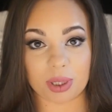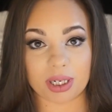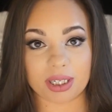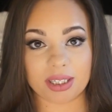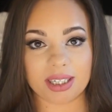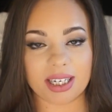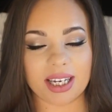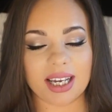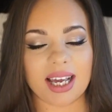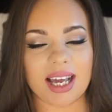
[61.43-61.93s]

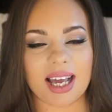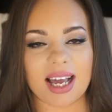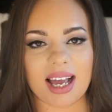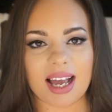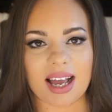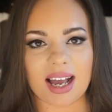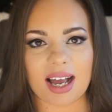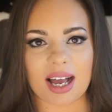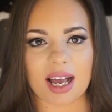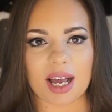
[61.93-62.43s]
one.
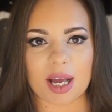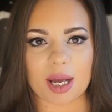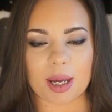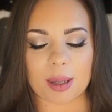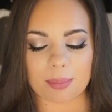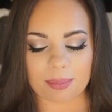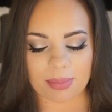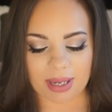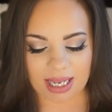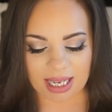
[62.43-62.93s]

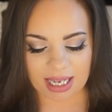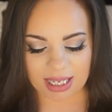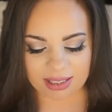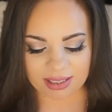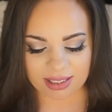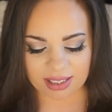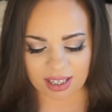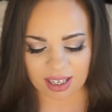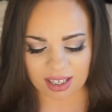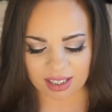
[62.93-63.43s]

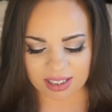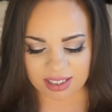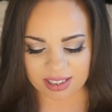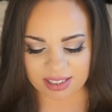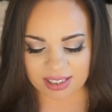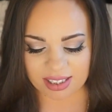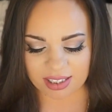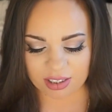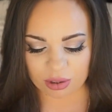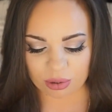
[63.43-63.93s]
And the
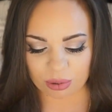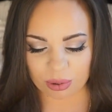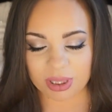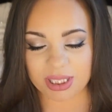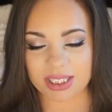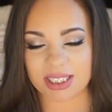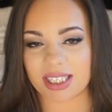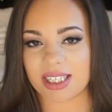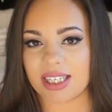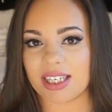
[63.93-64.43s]
colours and the
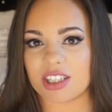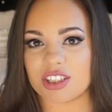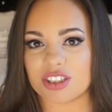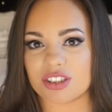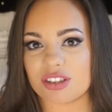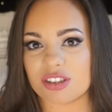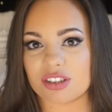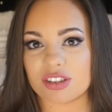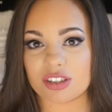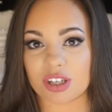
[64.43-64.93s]
quality are
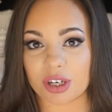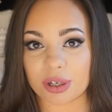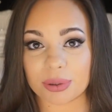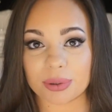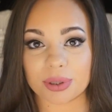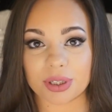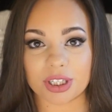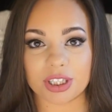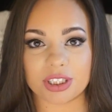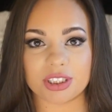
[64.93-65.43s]
just
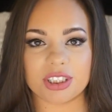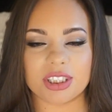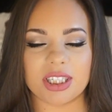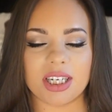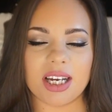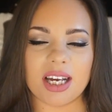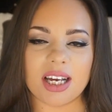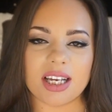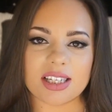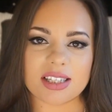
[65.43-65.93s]
so good,
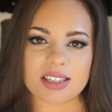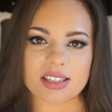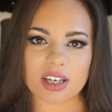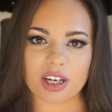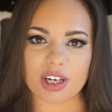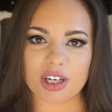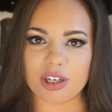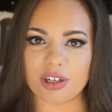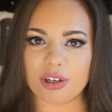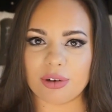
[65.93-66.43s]

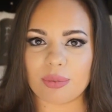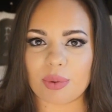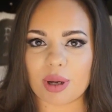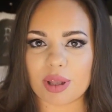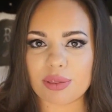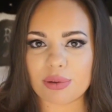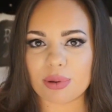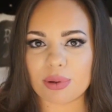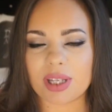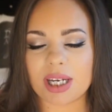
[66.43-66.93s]
so
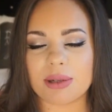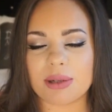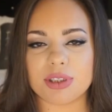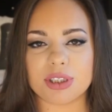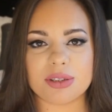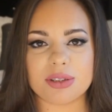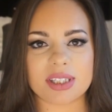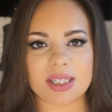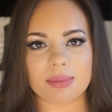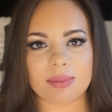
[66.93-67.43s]
I thought that I would
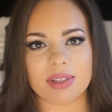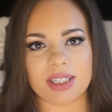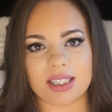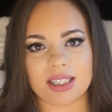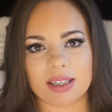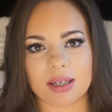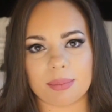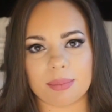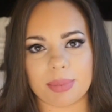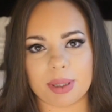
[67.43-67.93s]
do
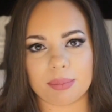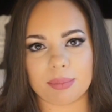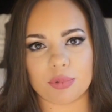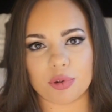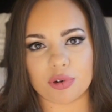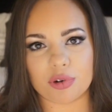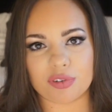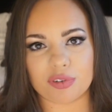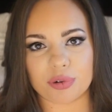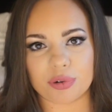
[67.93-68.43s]
something a bit
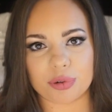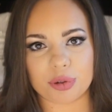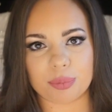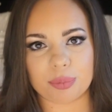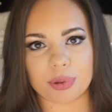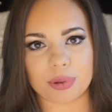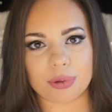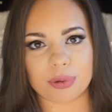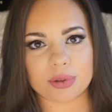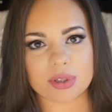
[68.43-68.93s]
more
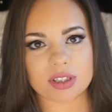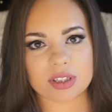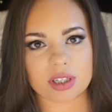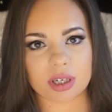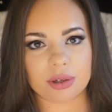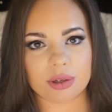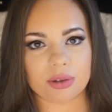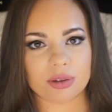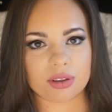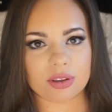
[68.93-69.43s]
affordable.
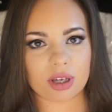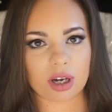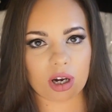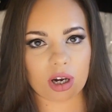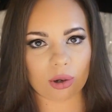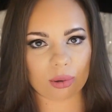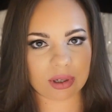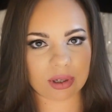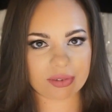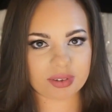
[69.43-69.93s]
So the
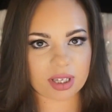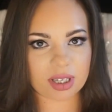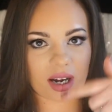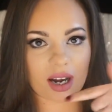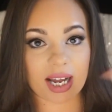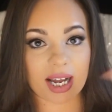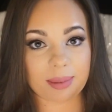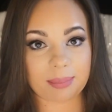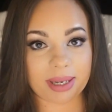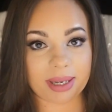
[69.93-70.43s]
whole of the
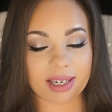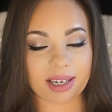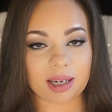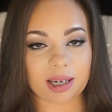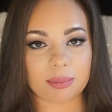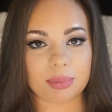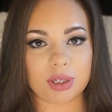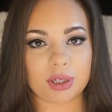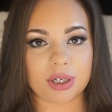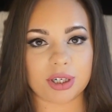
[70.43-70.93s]
eye
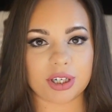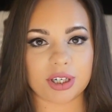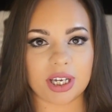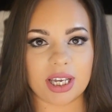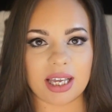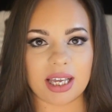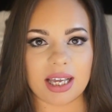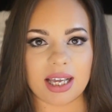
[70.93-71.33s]
makeup look